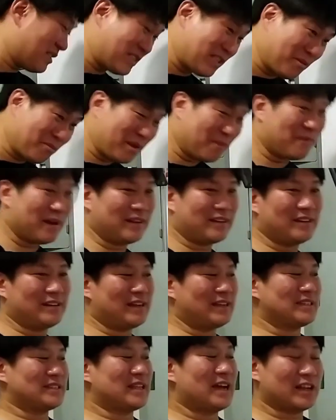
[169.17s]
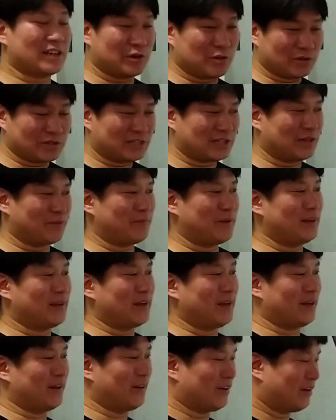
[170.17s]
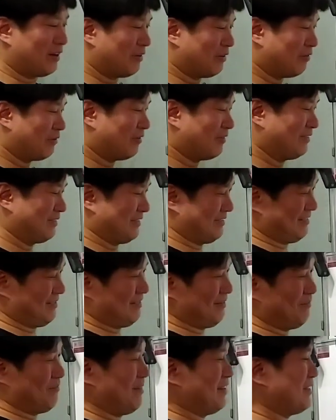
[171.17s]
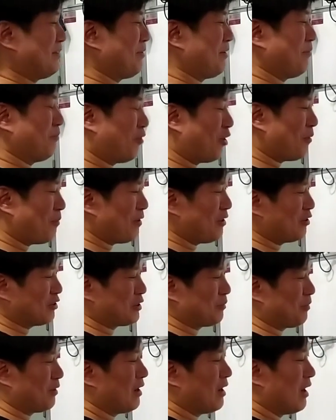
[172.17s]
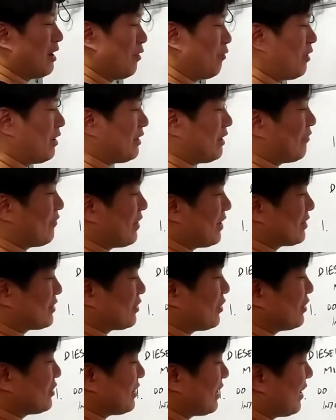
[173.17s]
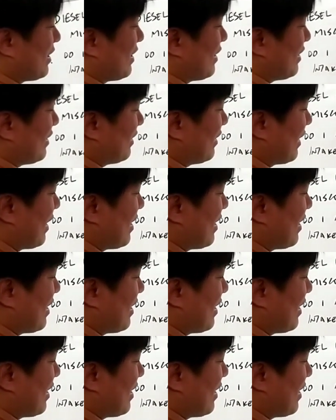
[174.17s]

will still be better than stock. It will still be gain. Uh, isa pang more philosophy. What if exhaust and